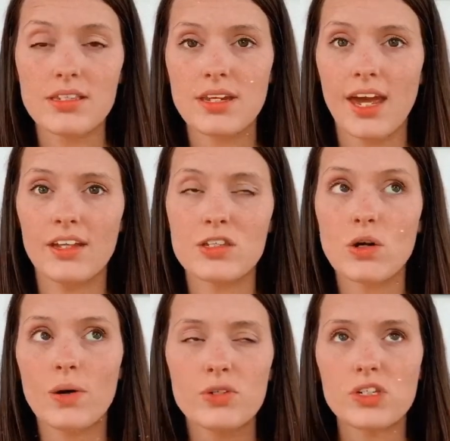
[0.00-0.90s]
And so
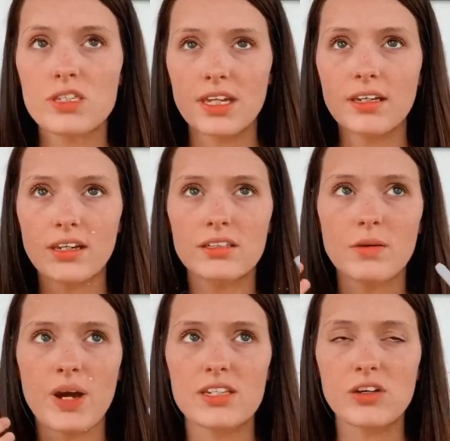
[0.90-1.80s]
I was just thinking to
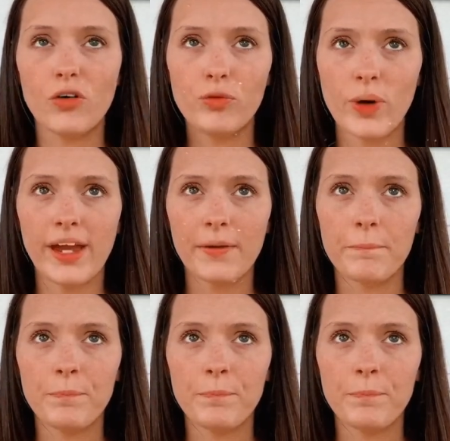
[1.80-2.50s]
myself, wait,